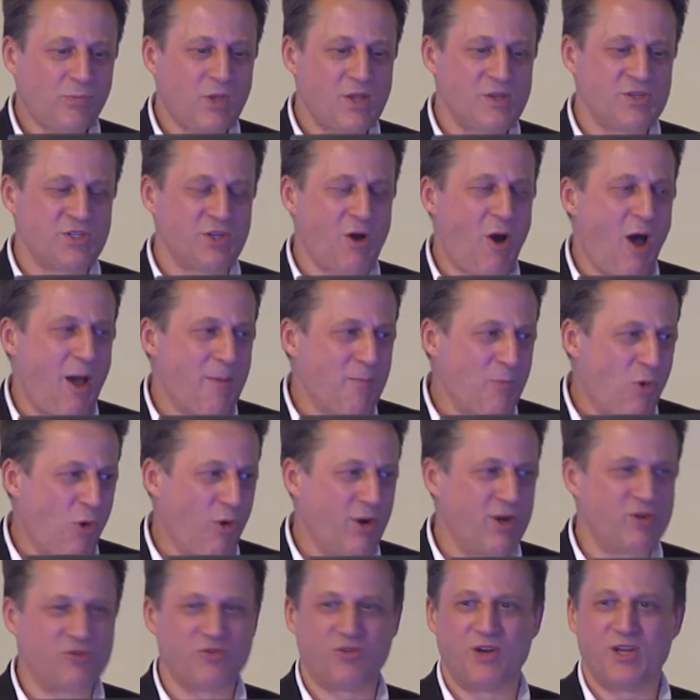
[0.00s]
So I'm more
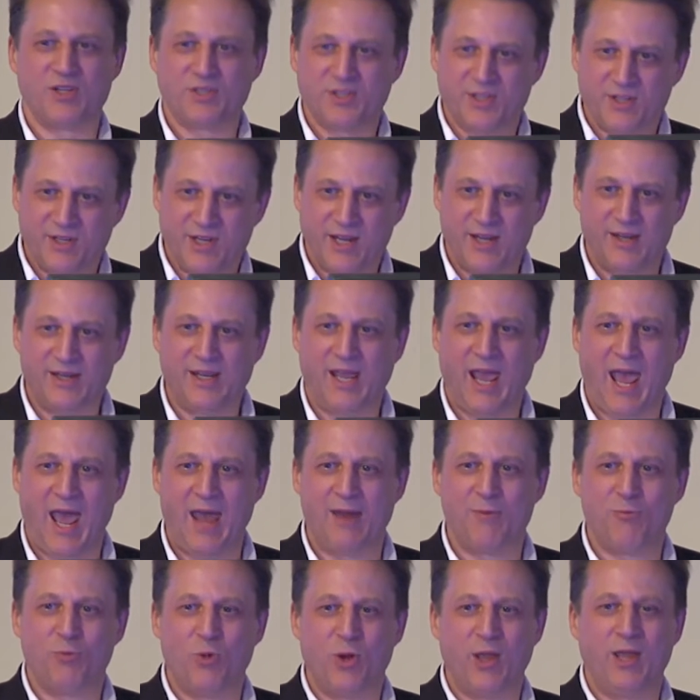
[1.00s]
interested in
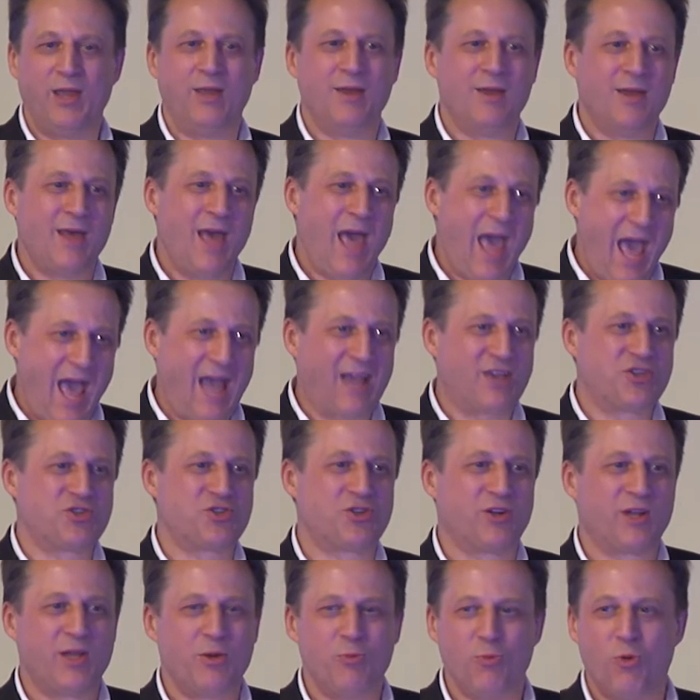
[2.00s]
can we
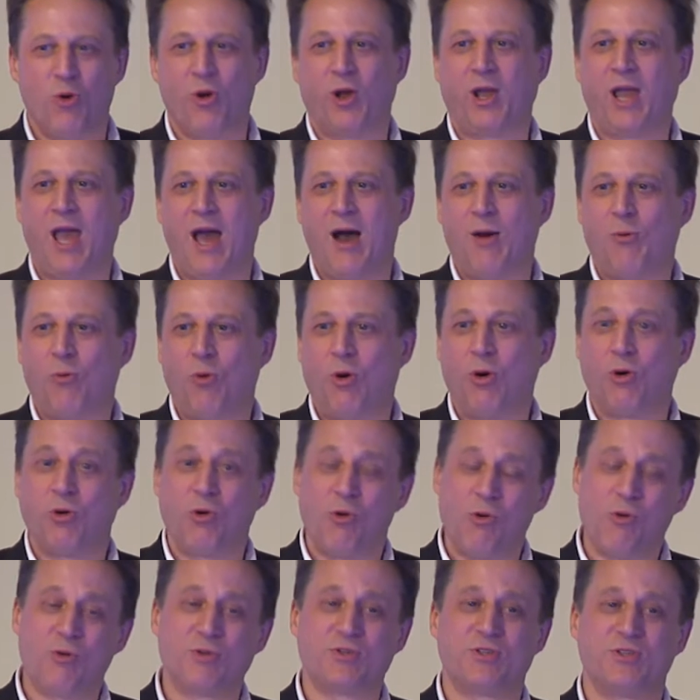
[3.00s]
actually work out what
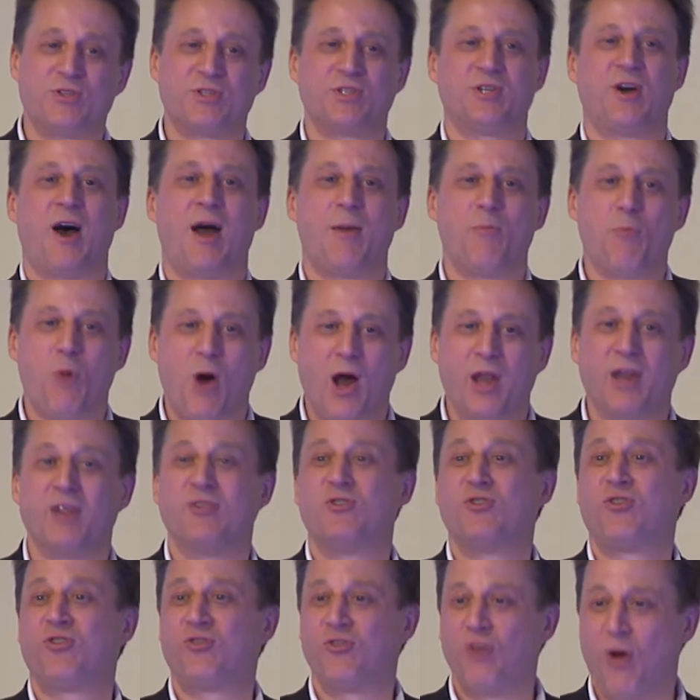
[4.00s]
causes type 1
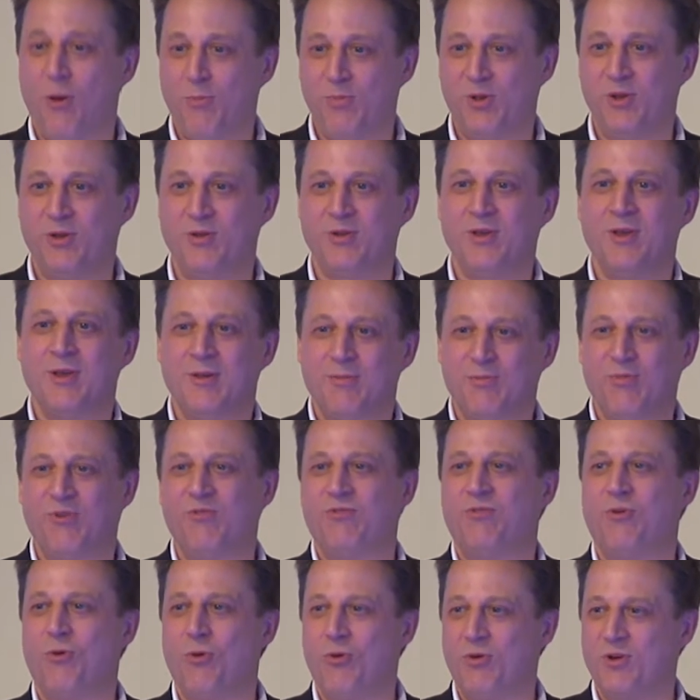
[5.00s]
and stop it
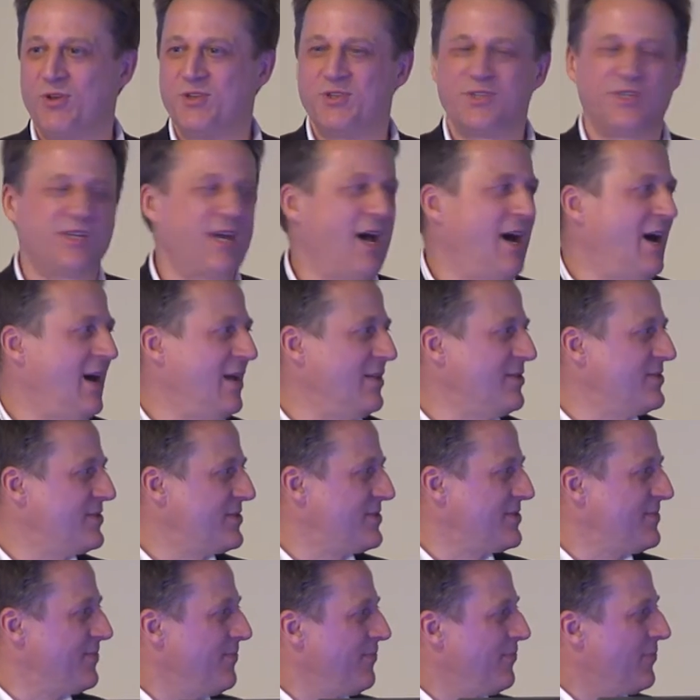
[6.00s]
before it starts.